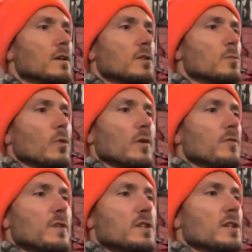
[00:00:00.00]
it's more
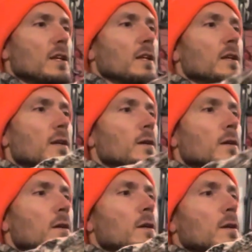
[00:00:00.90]
efficient.
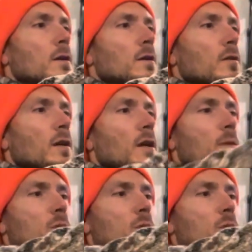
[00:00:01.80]
Right now I'm